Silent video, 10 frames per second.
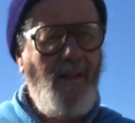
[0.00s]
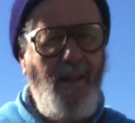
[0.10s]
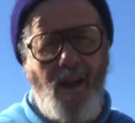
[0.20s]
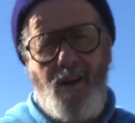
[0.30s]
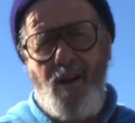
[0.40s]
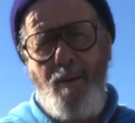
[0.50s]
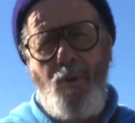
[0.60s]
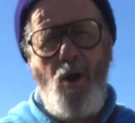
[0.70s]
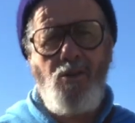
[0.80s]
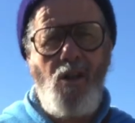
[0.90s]
Yeah, clay
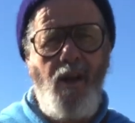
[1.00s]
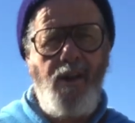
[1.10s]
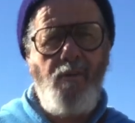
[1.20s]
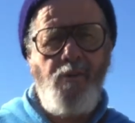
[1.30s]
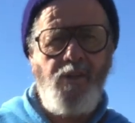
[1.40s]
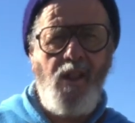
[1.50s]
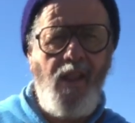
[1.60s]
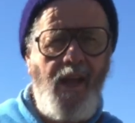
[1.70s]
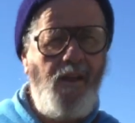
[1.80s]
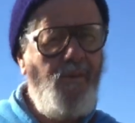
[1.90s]
ball's a lot different than
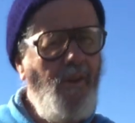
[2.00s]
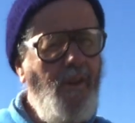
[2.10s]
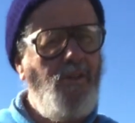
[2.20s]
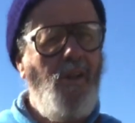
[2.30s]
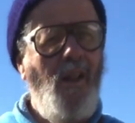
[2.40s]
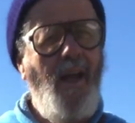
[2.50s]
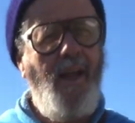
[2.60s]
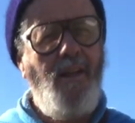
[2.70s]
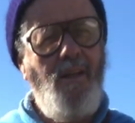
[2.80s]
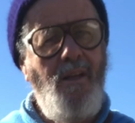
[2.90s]
lead. If you're using
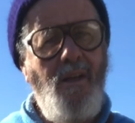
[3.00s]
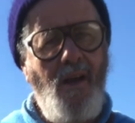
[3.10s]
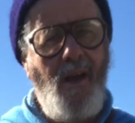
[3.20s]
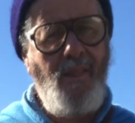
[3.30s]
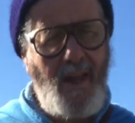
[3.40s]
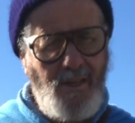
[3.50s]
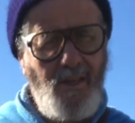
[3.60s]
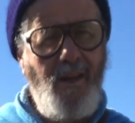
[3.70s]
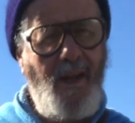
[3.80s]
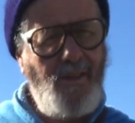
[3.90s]
lead,
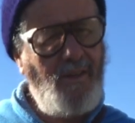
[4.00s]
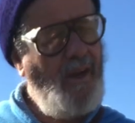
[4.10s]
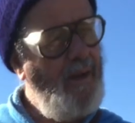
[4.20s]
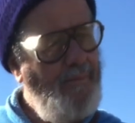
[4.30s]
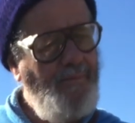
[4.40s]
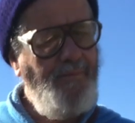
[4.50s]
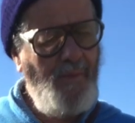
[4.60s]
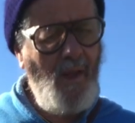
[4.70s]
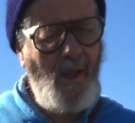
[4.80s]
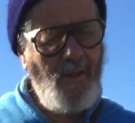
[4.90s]
it's a
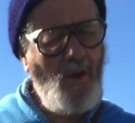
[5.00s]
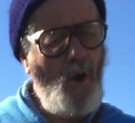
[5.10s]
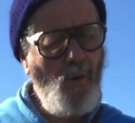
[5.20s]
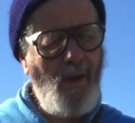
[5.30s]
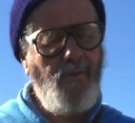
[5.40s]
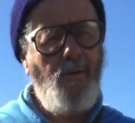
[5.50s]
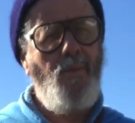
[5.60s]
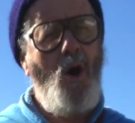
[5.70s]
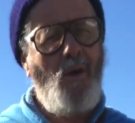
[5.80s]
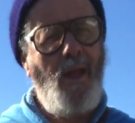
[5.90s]
whole different
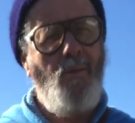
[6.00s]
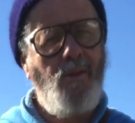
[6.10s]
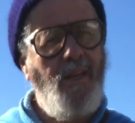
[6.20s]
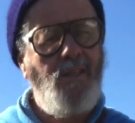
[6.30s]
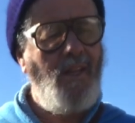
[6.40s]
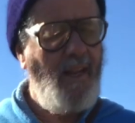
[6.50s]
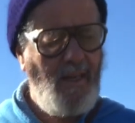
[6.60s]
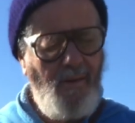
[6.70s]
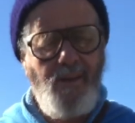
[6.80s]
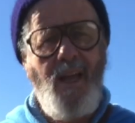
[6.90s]
ball game. With these things,
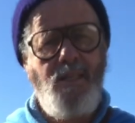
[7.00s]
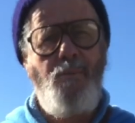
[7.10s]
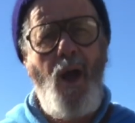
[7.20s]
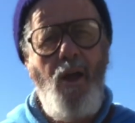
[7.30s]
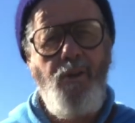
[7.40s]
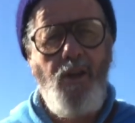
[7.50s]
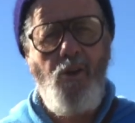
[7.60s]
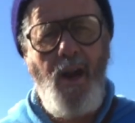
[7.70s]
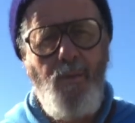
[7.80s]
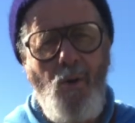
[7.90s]
everything's
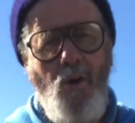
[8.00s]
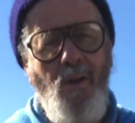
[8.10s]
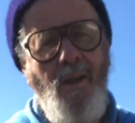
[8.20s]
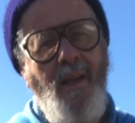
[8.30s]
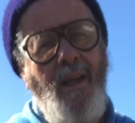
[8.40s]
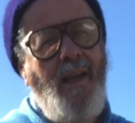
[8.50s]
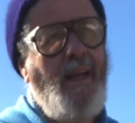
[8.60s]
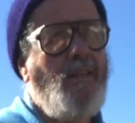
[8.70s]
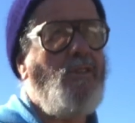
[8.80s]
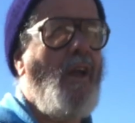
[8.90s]
biodegradable.
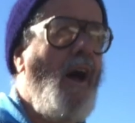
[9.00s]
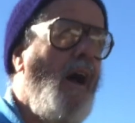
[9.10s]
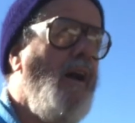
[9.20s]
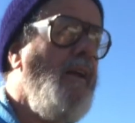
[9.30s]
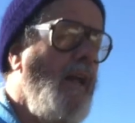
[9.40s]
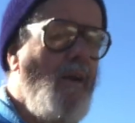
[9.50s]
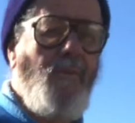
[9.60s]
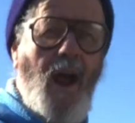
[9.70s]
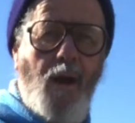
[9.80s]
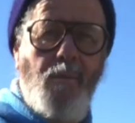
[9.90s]
It's
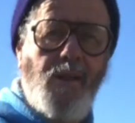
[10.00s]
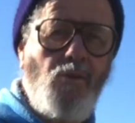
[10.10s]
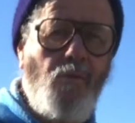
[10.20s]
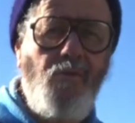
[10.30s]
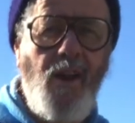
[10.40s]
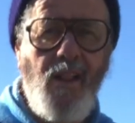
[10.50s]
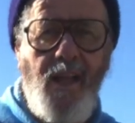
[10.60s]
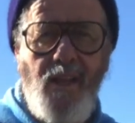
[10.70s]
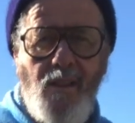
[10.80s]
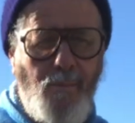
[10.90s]
environmental
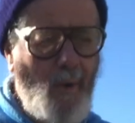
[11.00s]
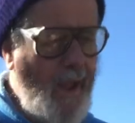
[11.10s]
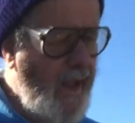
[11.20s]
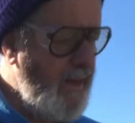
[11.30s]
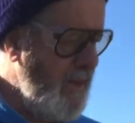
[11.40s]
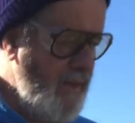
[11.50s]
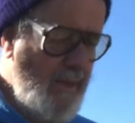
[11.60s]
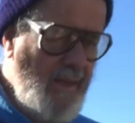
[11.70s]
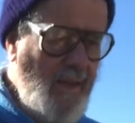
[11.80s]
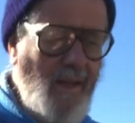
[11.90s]
friendly. The bread,
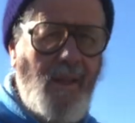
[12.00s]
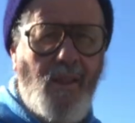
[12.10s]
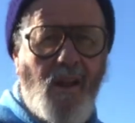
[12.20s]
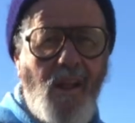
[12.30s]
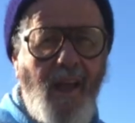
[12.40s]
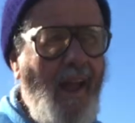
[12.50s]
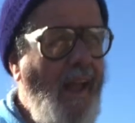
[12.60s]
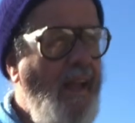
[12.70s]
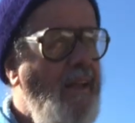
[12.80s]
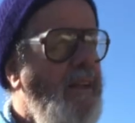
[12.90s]
the clay,